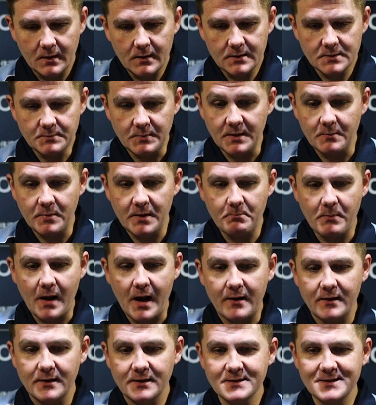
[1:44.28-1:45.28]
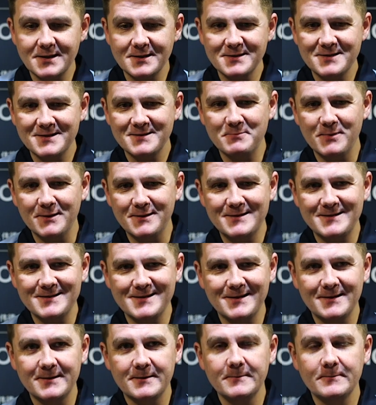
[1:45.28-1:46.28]
it's been a bit barren since, but
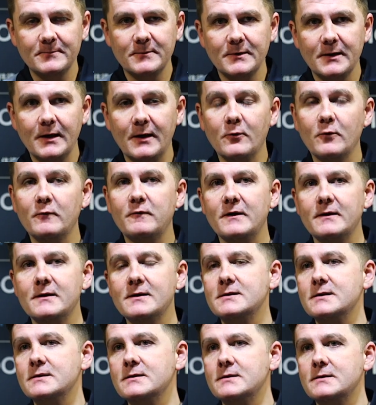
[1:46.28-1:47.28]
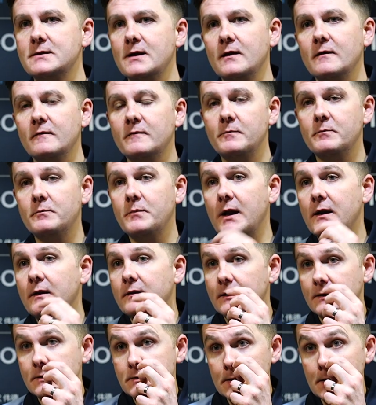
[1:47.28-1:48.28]
hopefully this is the start of better
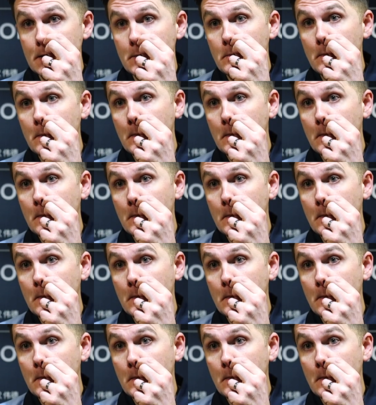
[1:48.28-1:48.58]
things to come.